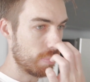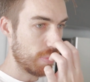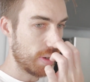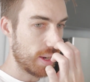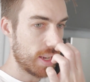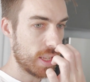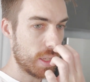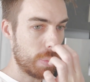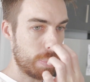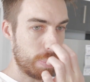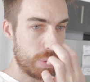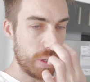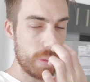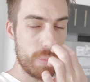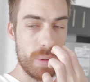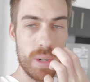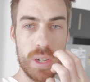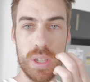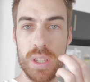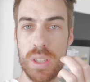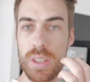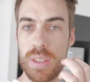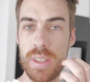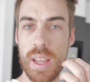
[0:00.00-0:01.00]
It's pretty
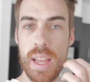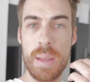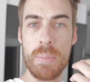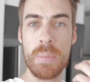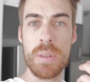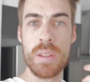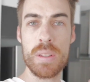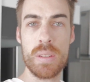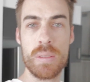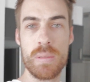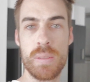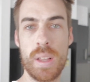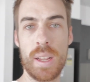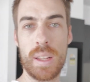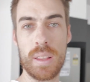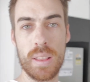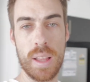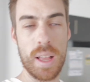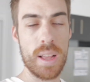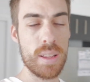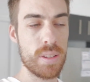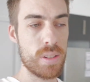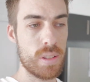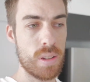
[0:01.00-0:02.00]
much the same as like
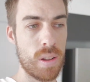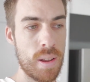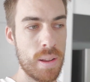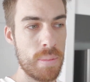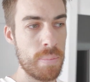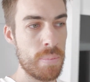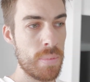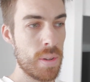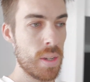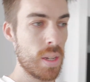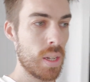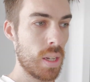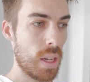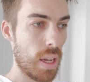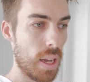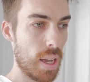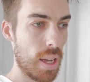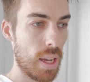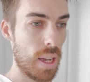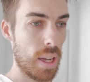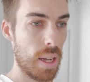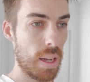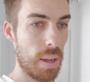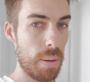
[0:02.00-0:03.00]
last time,
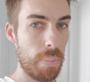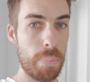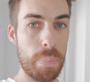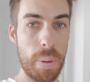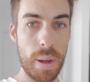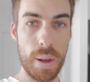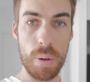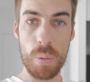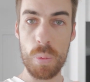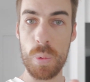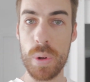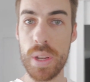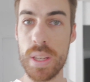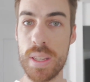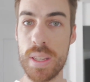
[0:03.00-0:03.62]
but we